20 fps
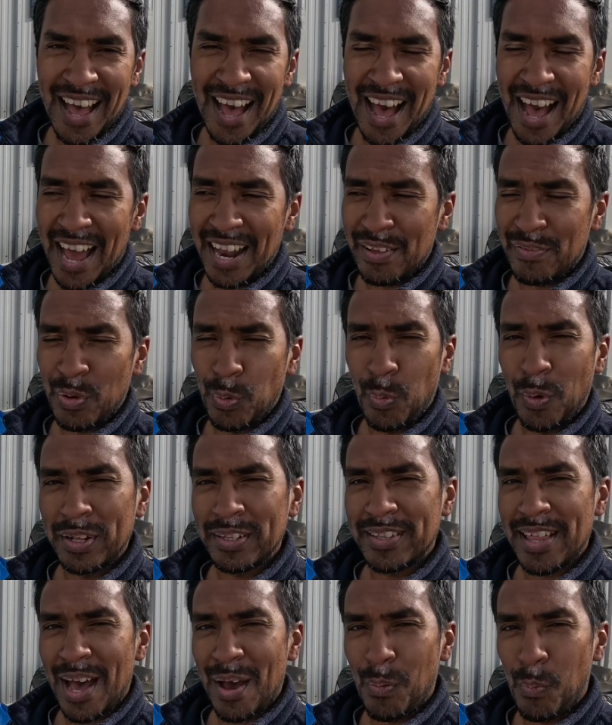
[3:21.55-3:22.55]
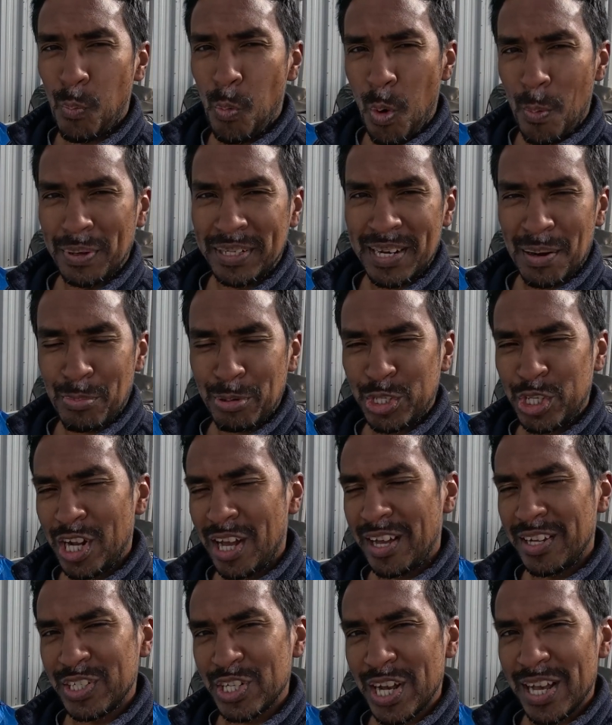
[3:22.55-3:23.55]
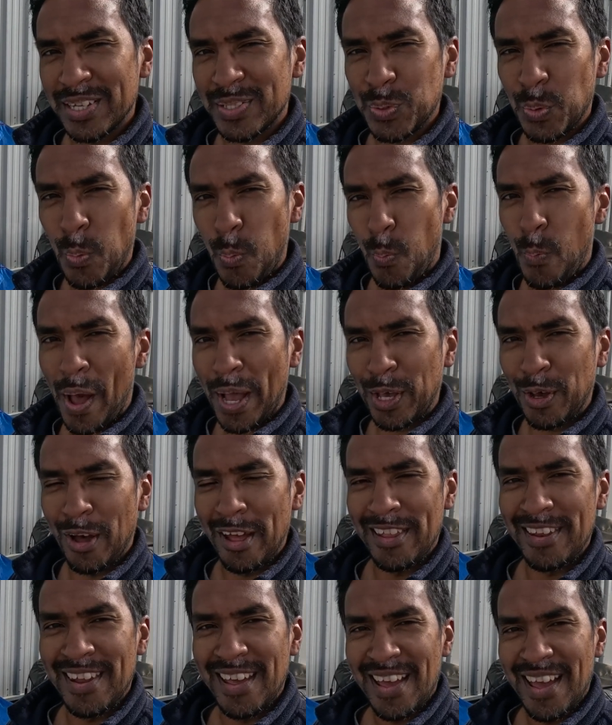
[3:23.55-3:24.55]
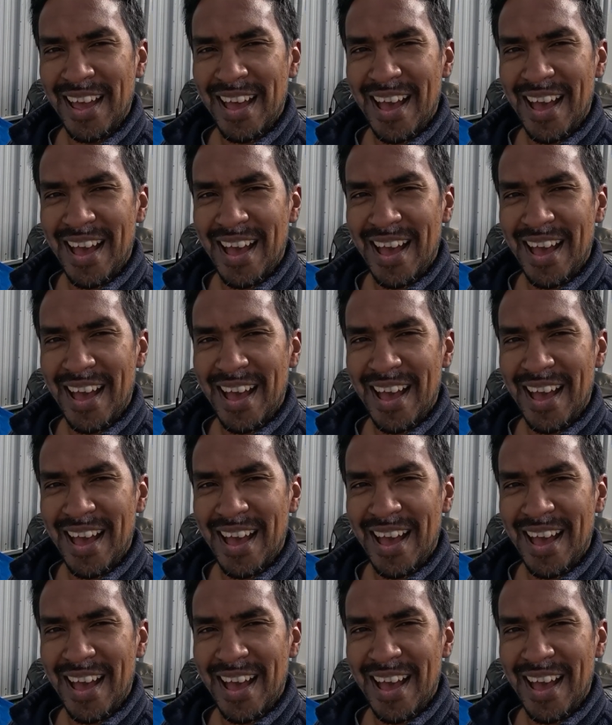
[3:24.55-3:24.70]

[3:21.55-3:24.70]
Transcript: And if you want that warmer temperature, just whack on